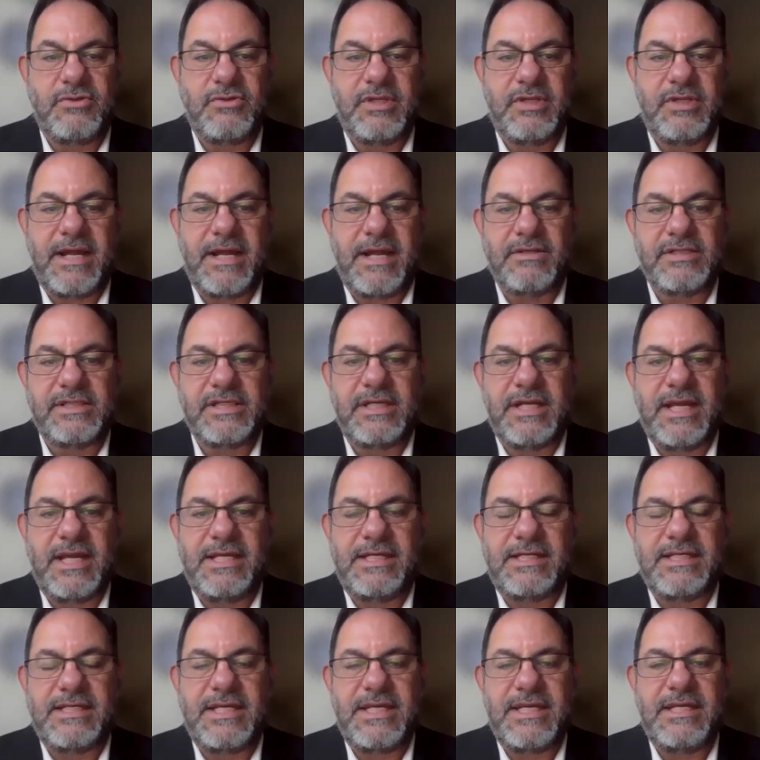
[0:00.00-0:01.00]

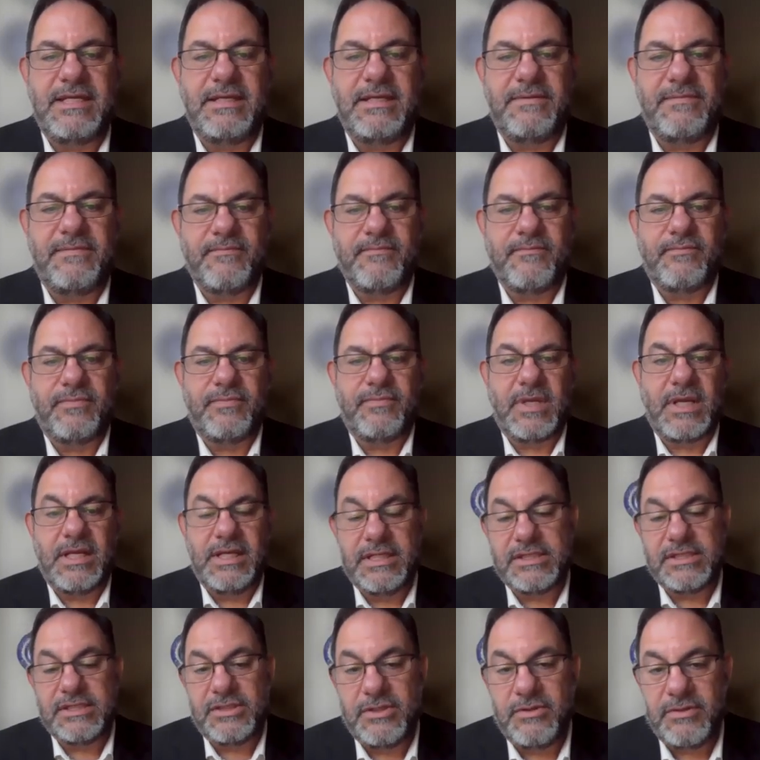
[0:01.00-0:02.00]
2019,
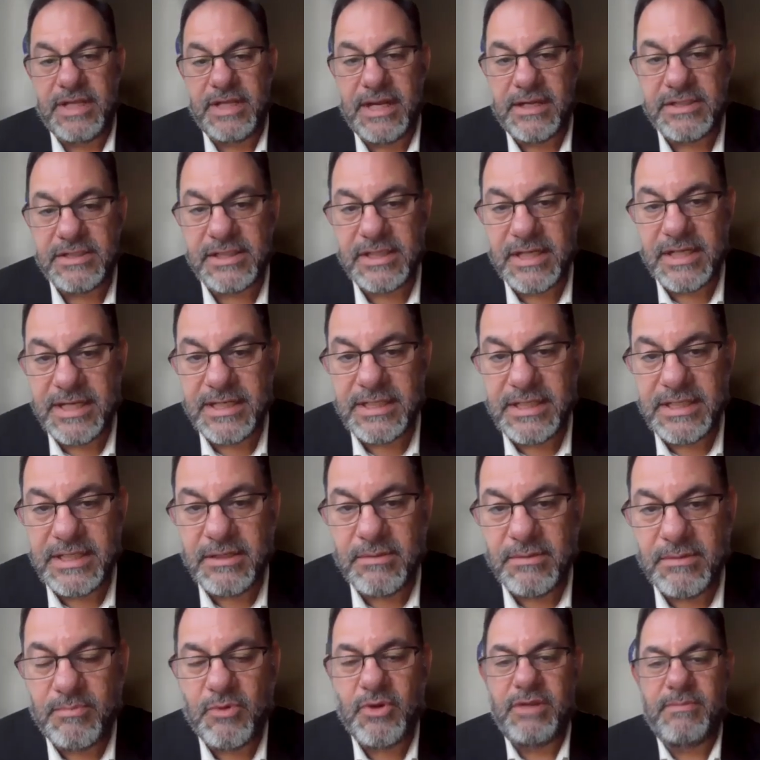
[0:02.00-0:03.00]
his 2019
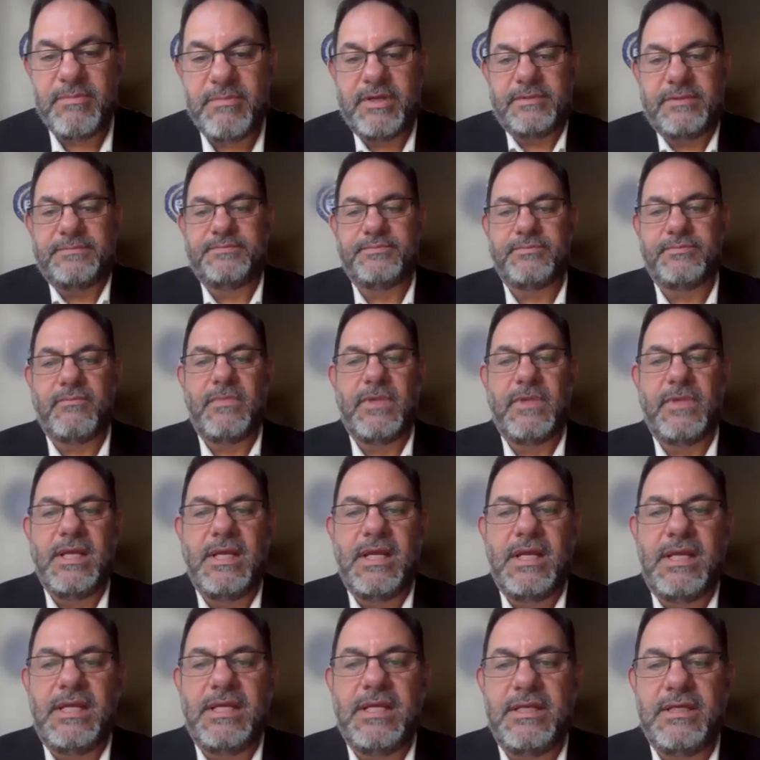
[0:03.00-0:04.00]
appointment.
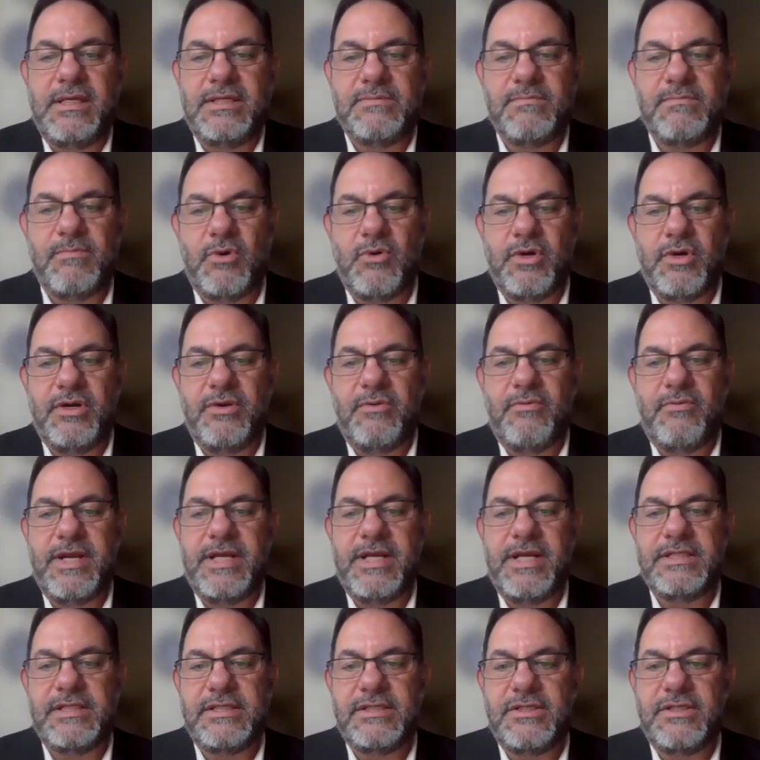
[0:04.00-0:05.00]
He's born and
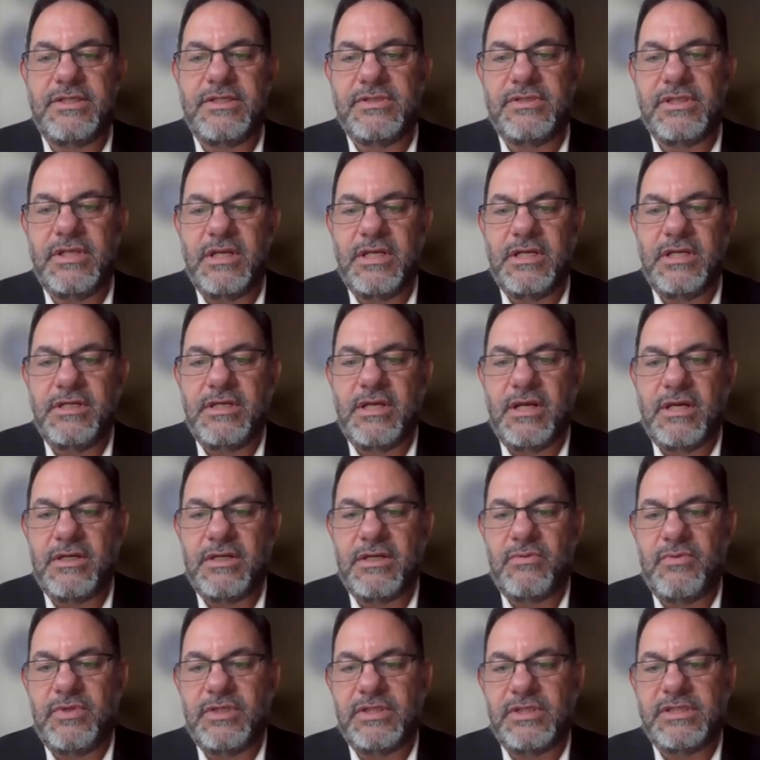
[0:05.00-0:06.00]
raised in Tucson.
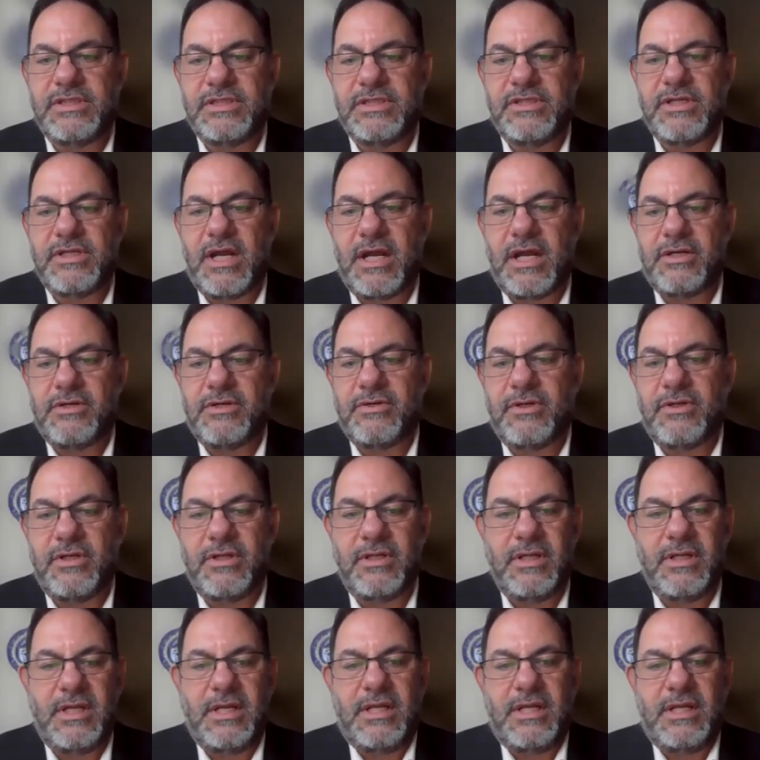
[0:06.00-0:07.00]
Dr. Wilson's
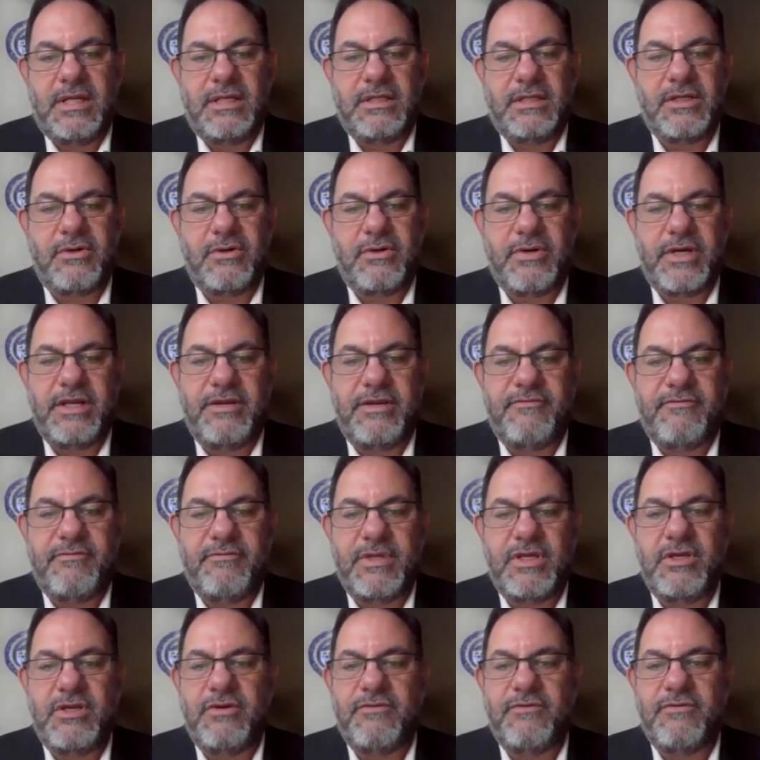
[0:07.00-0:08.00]
doctoral degree from
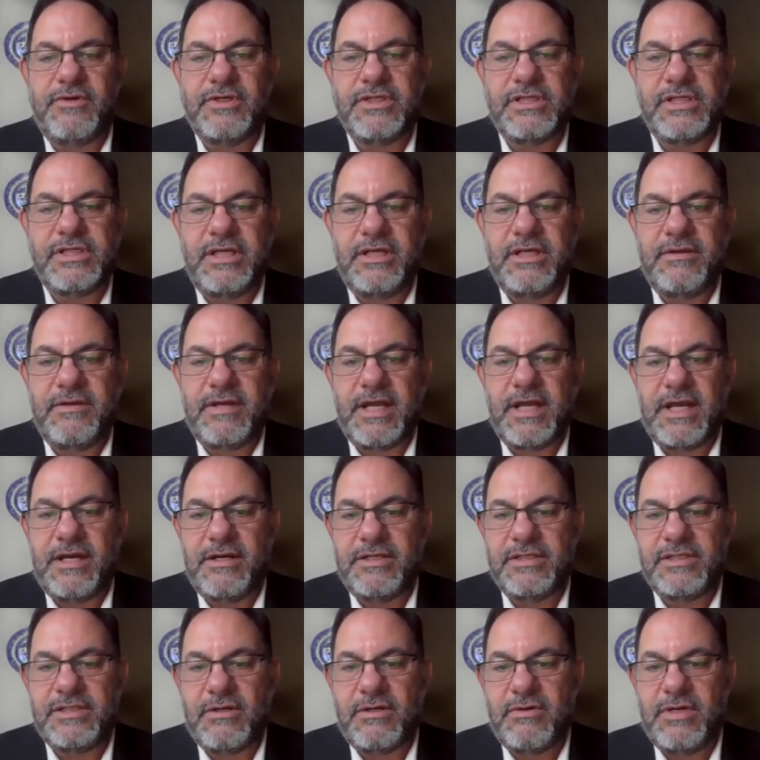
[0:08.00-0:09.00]
the University of
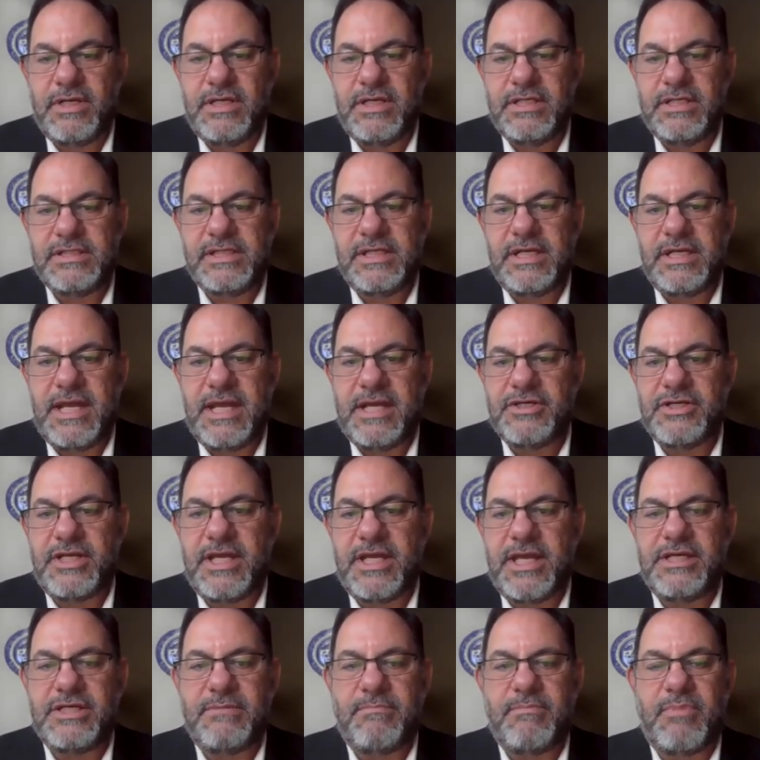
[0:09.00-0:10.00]
Arizona is in
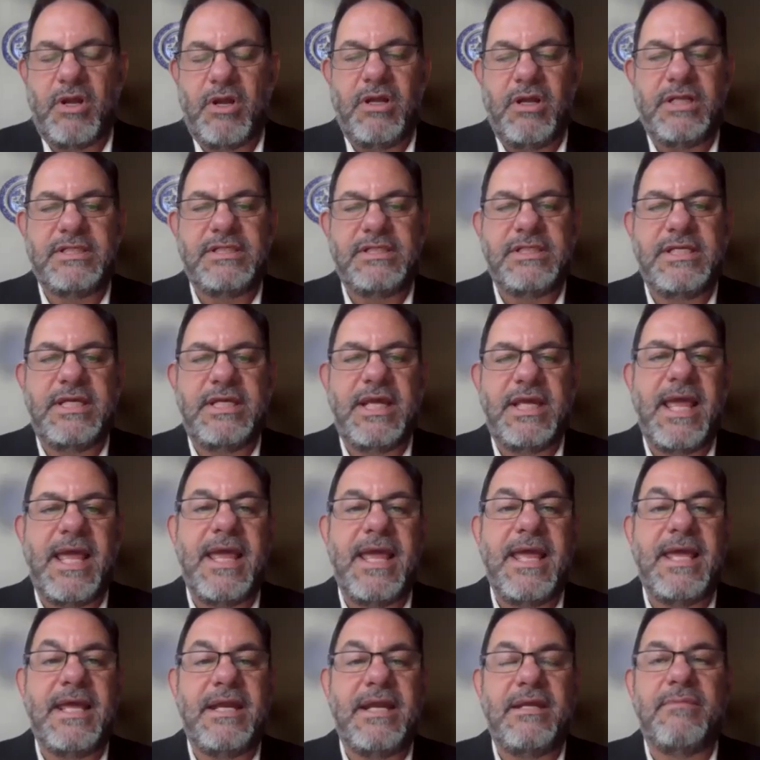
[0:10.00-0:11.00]
education policy
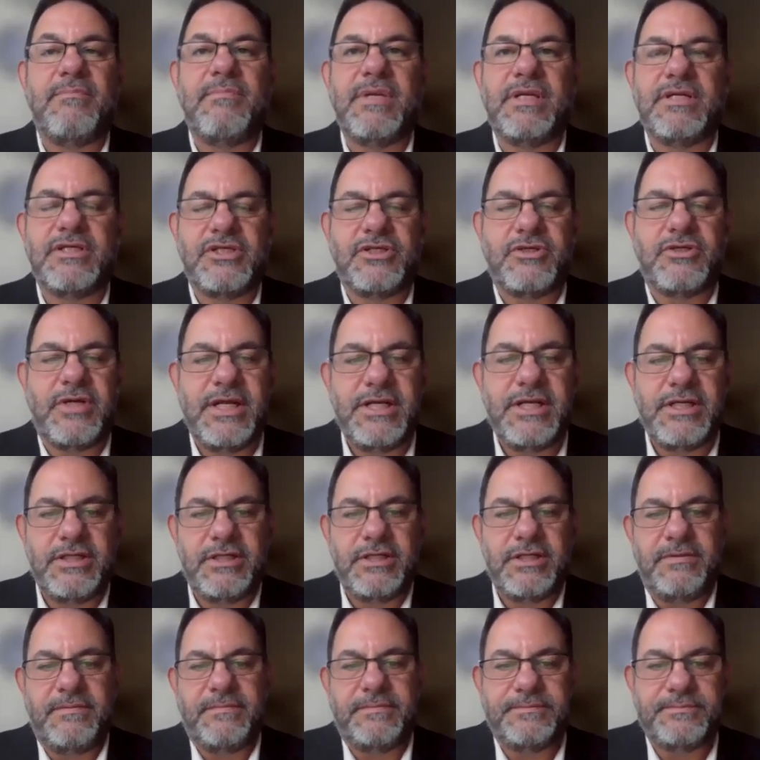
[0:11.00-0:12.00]
and
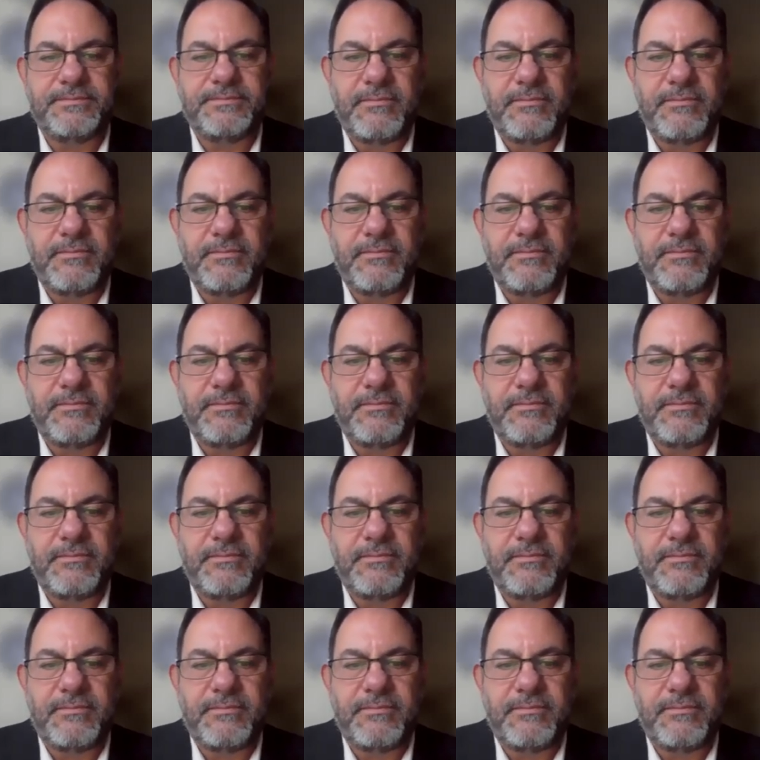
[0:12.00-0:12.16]
administration.